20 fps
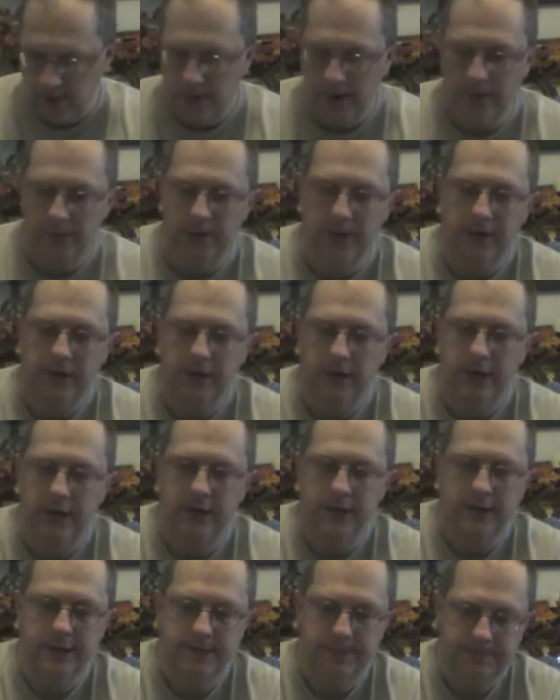what I'm going to do
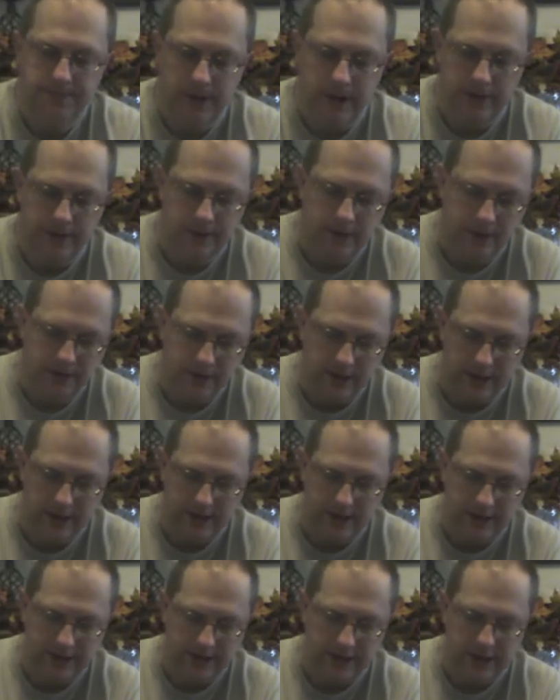is, after I drink
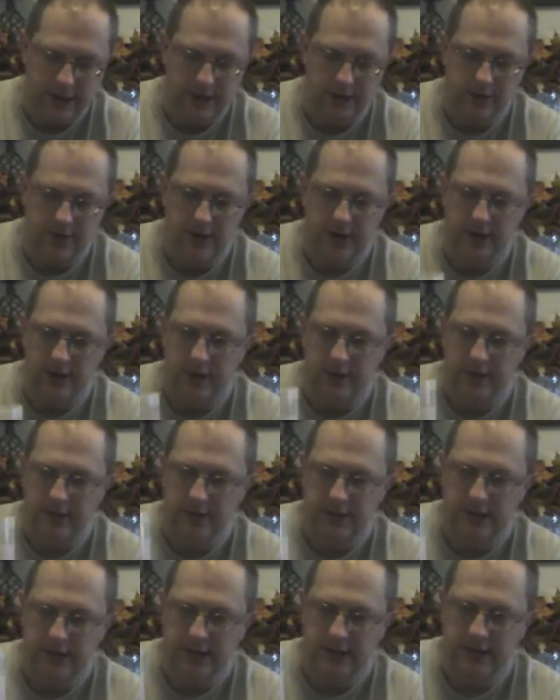this, I got to drink another
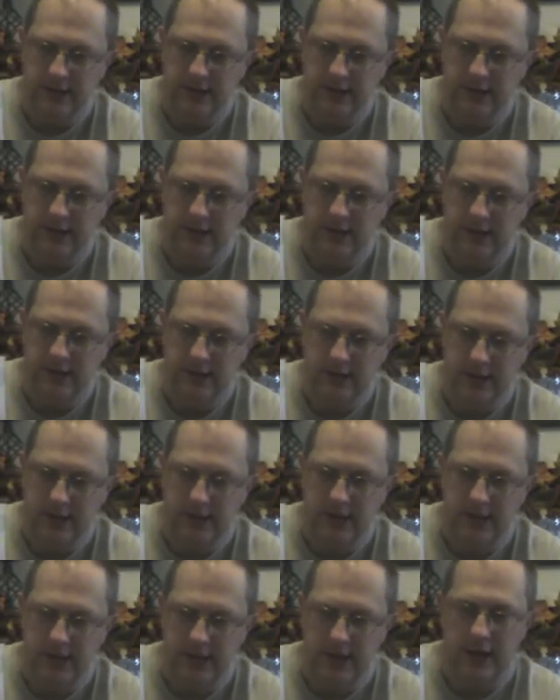
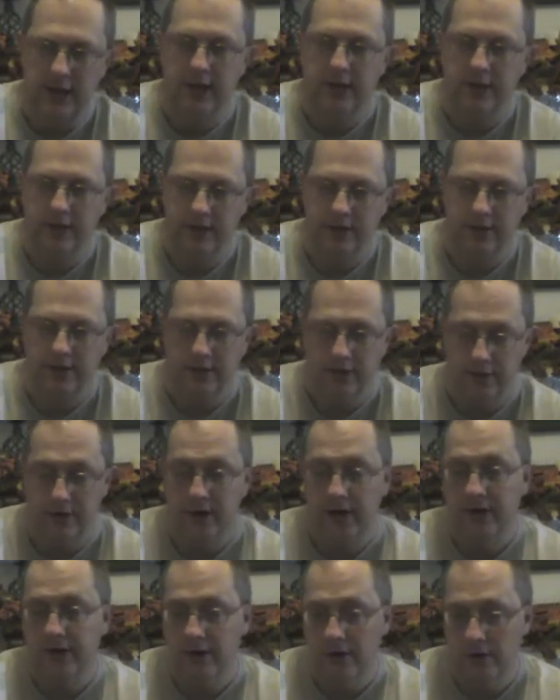16. I got to
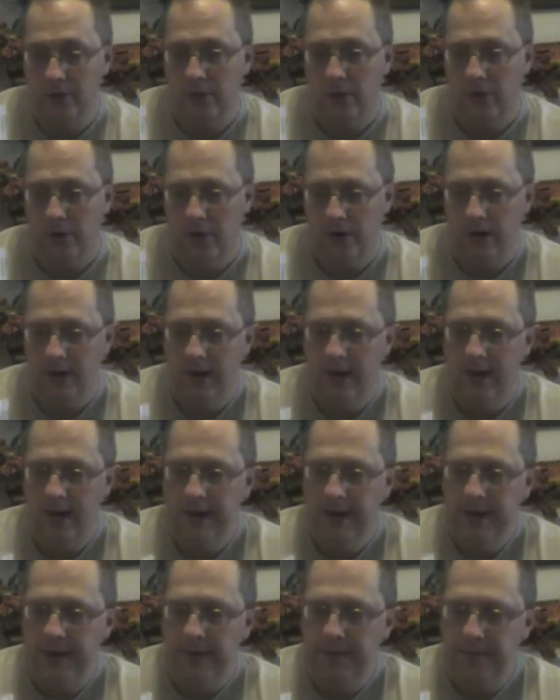drink 2 more
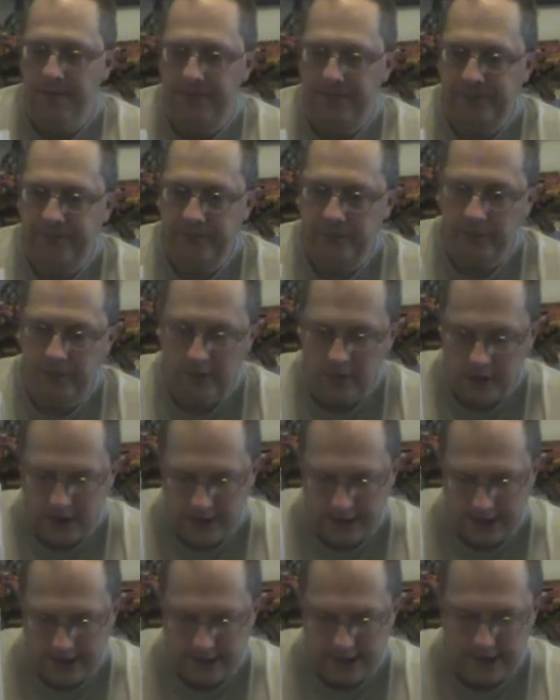
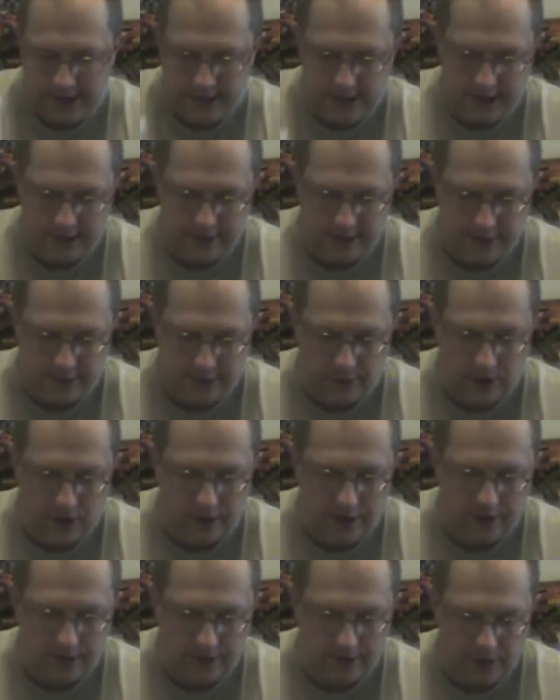16 ounces of
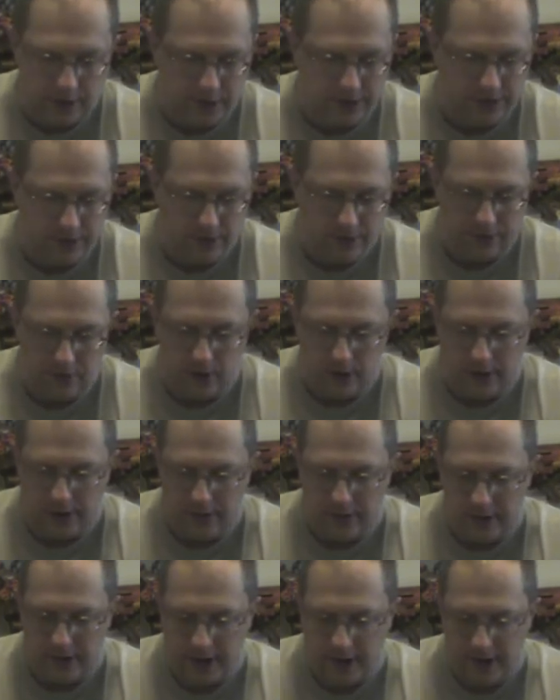water. Of course, I won't bore you
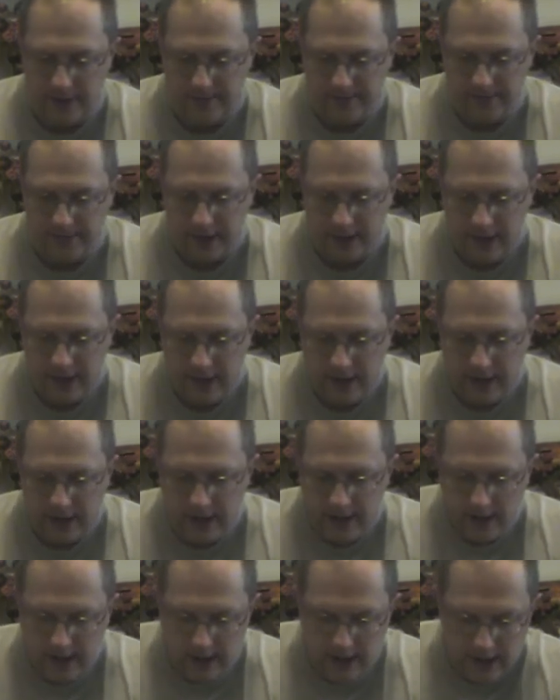with that.
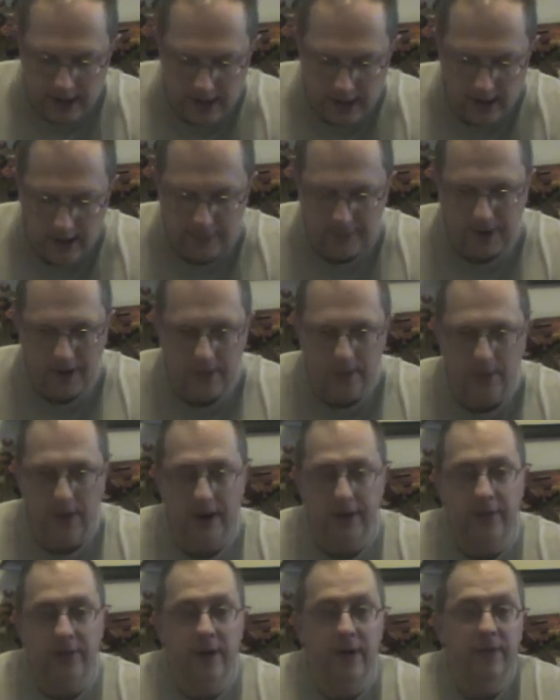I'll probably
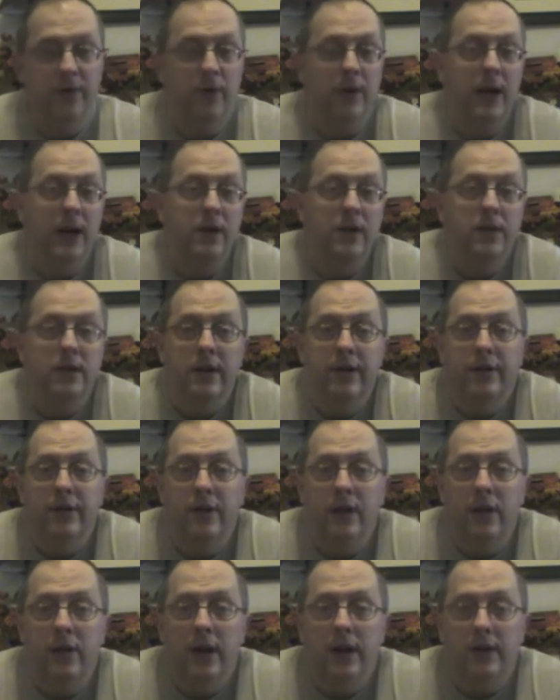wait 3 or 4 hours, let you
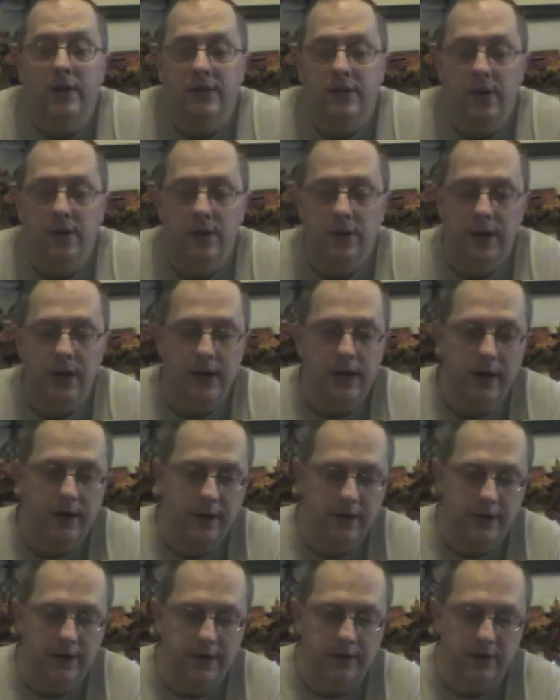know how it's going. I got to
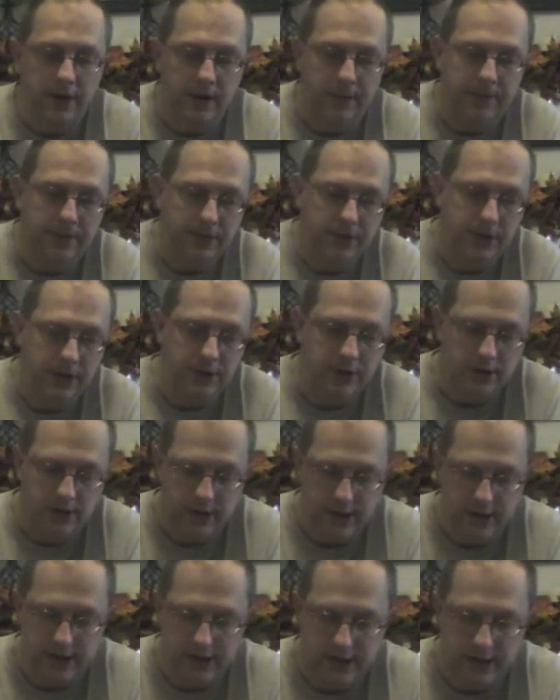do this same procedure
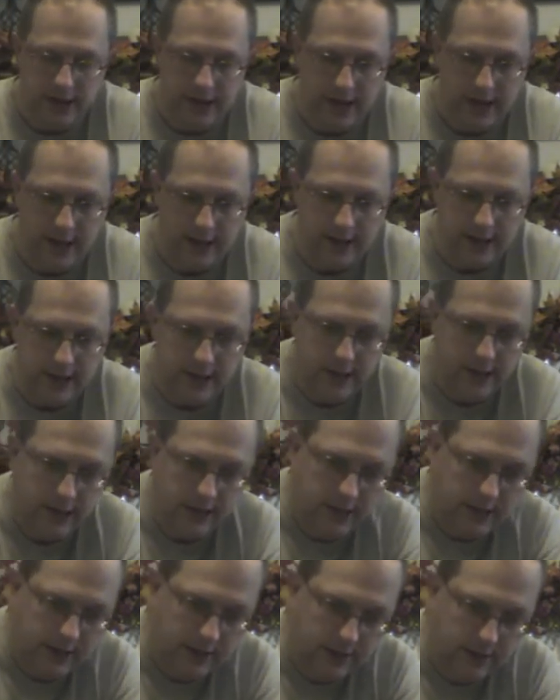again tonight.
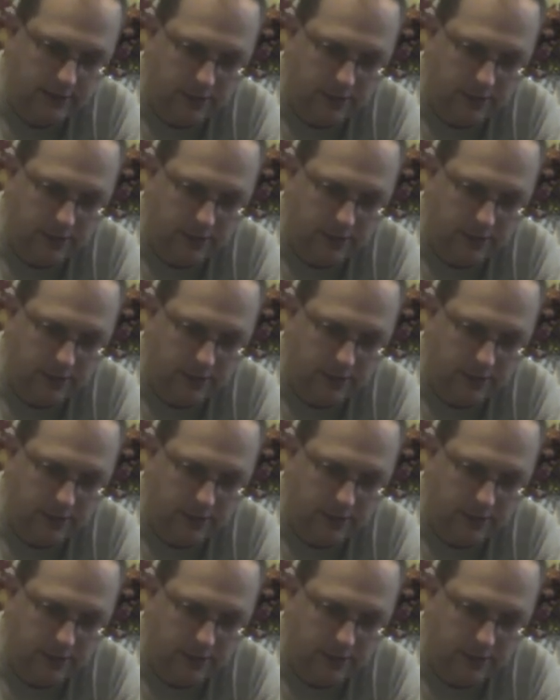Let's